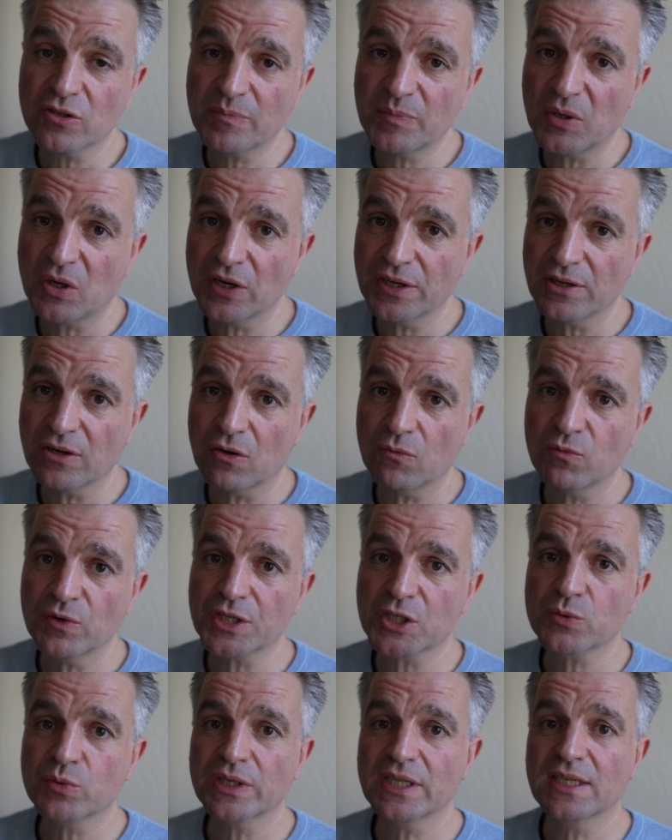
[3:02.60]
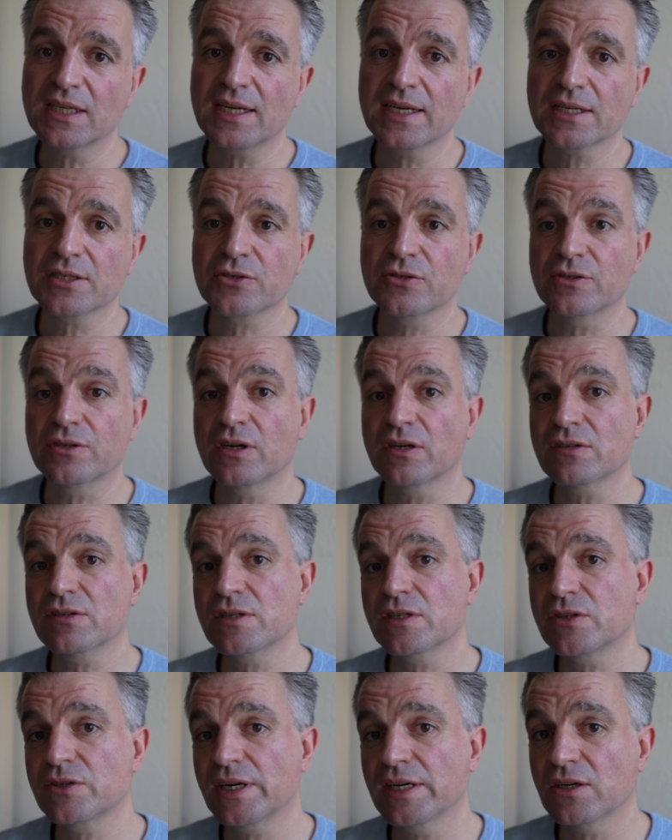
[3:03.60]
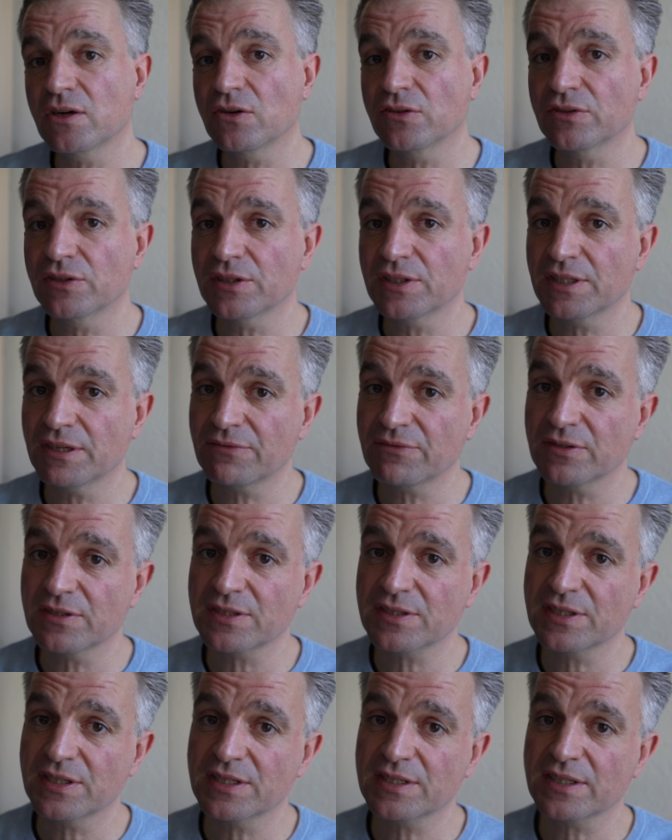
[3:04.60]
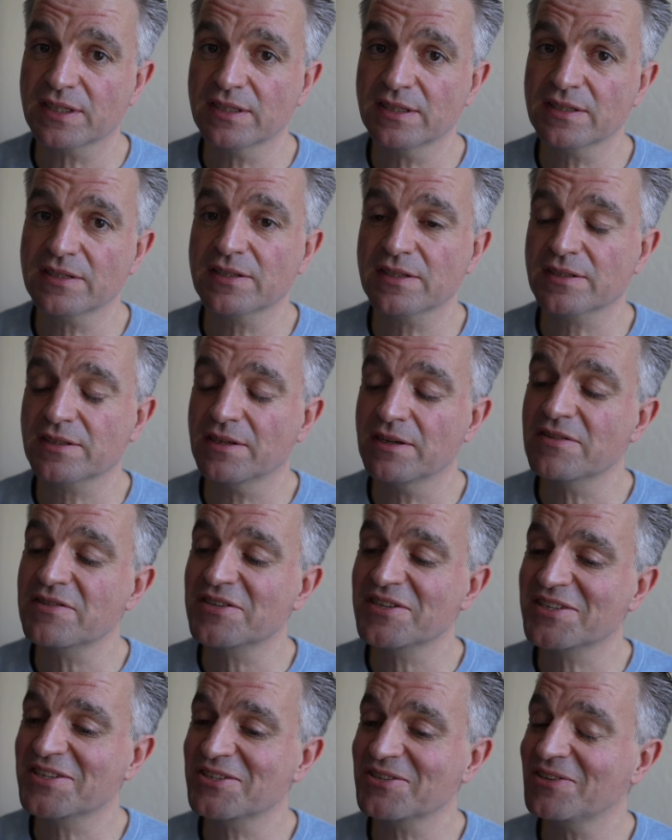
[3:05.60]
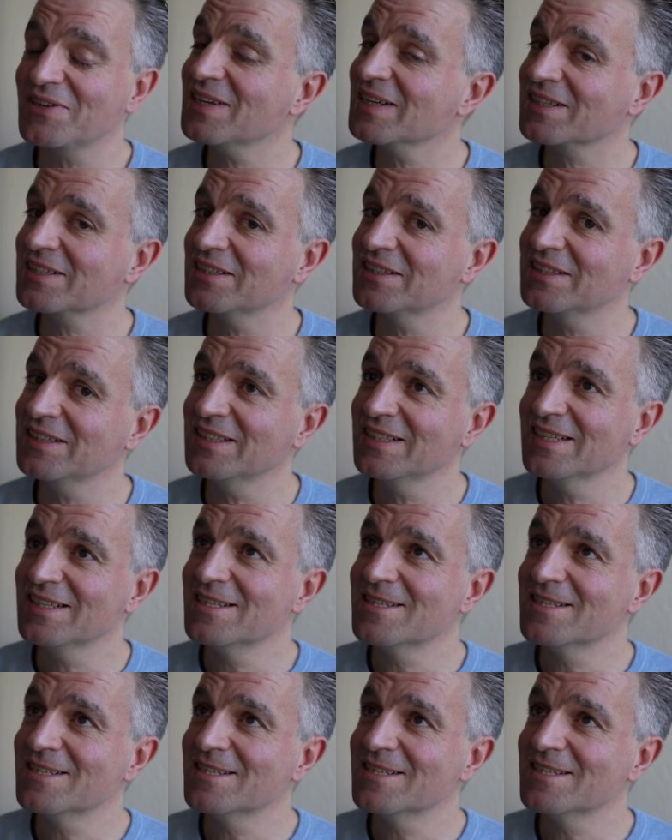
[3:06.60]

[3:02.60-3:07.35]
point on which we like to concentrate on the differences, and this is going to strike a